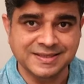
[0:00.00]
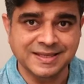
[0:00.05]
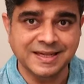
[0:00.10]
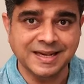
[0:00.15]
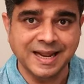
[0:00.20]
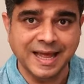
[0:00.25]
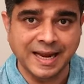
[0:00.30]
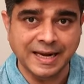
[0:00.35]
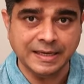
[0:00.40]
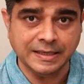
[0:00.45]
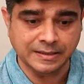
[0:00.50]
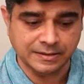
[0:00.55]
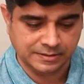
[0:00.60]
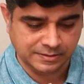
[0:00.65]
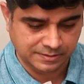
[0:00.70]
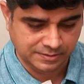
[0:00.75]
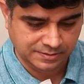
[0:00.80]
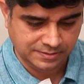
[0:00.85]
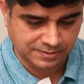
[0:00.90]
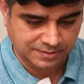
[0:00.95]
the
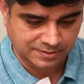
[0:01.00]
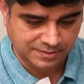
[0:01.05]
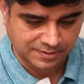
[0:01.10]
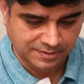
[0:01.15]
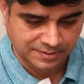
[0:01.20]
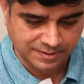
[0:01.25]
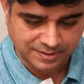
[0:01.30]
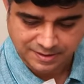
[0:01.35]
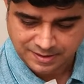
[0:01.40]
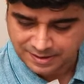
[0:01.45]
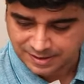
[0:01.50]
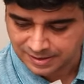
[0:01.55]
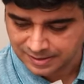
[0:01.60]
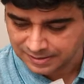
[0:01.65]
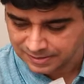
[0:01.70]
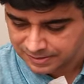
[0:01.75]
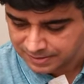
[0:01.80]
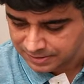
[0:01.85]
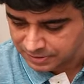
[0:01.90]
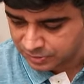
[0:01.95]
lightest
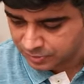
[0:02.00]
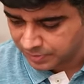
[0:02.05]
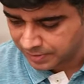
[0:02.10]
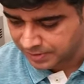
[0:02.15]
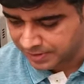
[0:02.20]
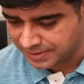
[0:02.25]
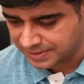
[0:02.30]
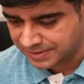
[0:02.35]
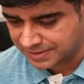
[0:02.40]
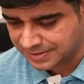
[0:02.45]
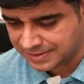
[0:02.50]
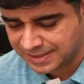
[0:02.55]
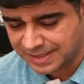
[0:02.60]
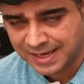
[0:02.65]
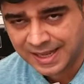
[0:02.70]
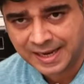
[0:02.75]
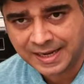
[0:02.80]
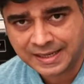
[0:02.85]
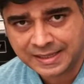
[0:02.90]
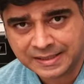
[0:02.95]
and this one is
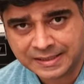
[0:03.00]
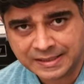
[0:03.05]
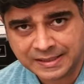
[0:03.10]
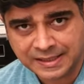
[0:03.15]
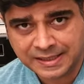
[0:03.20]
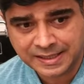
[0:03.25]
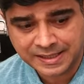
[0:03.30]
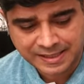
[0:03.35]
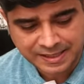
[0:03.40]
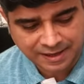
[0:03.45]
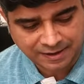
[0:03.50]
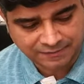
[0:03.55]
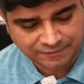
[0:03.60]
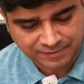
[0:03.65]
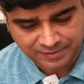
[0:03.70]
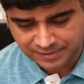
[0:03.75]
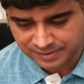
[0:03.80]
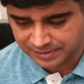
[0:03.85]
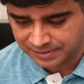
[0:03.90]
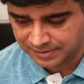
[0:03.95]
slightly
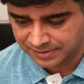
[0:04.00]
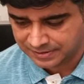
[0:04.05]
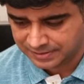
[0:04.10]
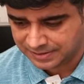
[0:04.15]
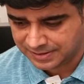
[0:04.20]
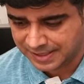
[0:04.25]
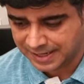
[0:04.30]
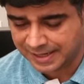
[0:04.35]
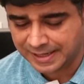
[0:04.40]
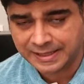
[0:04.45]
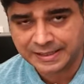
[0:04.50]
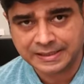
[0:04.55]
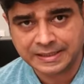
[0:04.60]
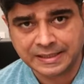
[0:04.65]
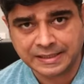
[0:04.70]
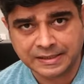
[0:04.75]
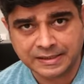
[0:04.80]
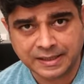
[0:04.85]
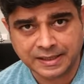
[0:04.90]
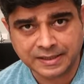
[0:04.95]
heavier than this,
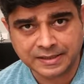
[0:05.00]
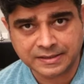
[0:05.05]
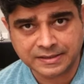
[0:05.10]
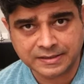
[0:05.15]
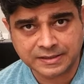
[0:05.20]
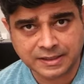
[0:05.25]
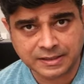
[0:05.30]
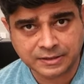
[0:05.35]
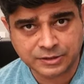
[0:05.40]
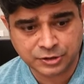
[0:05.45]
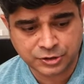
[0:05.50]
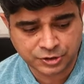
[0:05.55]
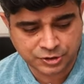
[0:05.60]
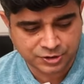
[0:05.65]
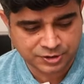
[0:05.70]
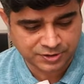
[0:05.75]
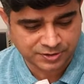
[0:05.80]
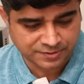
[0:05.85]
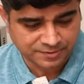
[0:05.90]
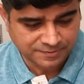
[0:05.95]
slightly, like a
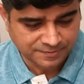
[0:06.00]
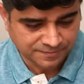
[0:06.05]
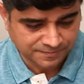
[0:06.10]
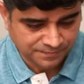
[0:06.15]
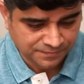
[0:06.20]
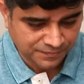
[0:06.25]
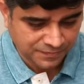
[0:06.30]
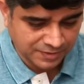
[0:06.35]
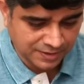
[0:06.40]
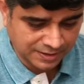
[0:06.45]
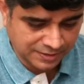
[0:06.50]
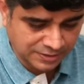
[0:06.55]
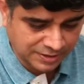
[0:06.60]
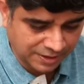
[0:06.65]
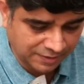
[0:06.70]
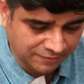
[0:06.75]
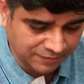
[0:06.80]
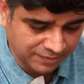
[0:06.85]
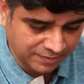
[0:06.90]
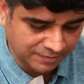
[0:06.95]
touch, touch
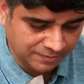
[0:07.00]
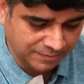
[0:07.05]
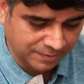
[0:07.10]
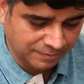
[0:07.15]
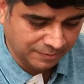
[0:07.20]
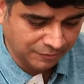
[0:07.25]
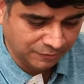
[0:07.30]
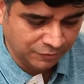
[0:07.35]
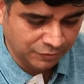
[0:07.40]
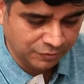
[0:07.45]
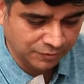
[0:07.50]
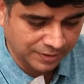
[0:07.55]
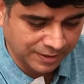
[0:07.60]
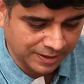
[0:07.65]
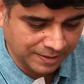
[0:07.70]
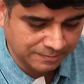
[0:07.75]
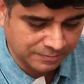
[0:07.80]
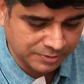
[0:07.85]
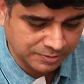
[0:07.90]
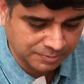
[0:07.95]
heavier, maybe a few
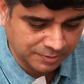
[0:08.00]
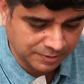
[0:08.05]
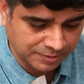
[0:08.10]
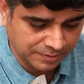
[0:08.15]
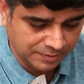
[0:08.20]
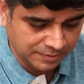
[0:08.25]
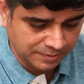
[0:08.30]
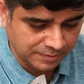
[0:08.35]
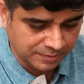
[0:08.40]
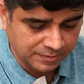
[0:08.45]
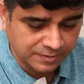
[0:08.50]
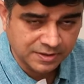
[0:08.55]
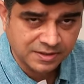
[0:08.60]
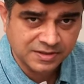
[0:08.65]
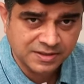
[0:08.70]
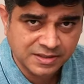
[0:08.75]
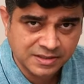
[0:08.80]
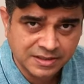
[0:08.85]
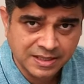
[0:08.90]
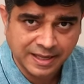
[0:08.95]
grams, but
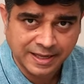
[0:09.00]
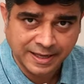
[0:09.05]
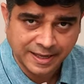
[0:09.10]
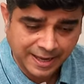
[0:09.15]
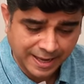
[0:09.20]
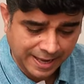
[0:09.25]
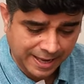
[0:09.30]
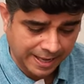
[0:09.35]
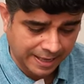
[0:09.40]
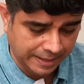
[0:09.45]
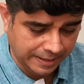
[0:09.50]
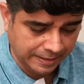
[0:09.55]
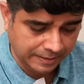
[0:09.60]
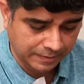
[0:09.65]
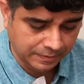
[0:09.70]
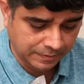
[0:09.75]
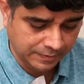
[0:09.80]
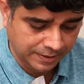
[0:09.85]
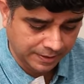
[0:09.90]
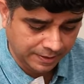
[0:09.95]
this is like air,
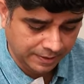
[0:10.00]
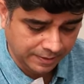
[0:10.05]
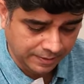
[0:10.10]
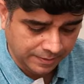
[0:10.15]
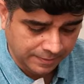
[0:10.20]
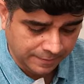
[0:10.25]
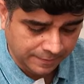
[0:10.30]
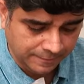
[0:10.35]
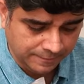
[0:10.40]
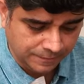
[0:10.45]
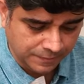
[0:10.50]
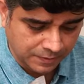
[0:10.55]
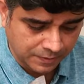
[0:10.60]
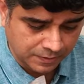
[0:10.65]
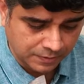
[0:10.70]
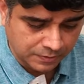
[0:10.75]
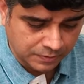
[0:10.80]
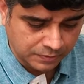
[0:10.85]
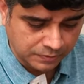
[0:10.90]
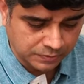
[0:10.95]
okay?
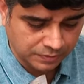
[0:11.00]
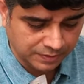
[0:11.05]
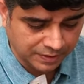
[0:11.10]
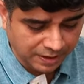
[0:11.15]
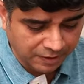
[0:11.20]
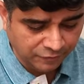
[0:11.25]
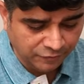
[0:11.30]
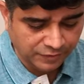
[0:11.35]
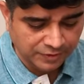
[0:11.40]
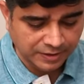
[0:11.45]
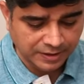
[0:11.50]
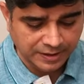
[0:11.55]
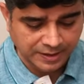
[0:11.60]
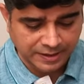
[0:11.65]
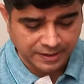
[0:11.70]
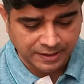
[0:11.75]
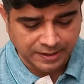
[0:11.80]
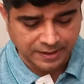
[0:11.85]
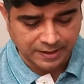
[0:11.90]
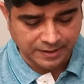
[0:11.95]
So
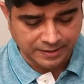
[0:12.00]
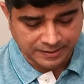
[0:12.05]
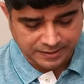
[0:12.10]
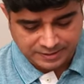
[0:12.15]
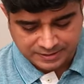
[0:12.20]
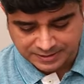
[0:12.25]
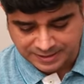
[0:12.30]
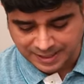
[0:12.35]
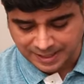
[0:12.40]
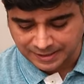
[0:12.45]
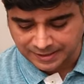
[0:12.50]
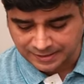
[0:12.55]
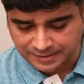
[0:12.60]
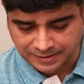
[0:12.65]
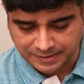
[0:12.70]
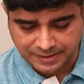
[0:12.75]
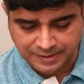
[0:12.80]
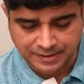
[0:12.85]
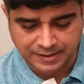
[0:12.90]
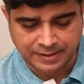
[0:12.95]
definitely in this
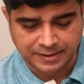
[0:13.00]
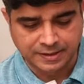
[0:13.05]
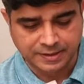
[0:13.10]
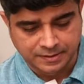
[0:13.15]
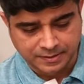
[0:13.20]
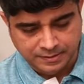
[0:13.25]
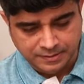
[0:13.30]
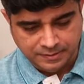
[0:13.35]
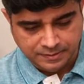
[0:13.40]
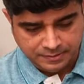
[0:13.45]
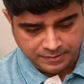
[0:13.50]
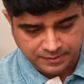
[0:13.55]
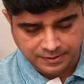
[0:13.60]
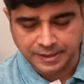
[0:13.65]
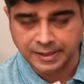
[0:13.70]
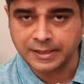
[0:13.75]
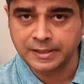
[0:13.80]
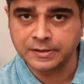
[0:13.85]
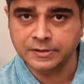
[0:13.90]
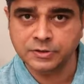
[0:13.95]
category, the
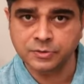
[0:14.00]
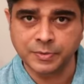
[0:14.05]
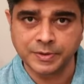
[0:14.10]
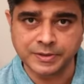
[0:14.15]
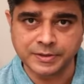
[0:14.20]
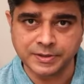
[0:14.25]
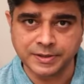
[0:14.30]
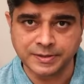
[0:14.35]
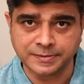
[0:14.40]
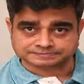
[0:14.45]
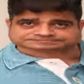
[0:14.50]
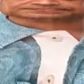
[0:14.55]
Kadence wins it.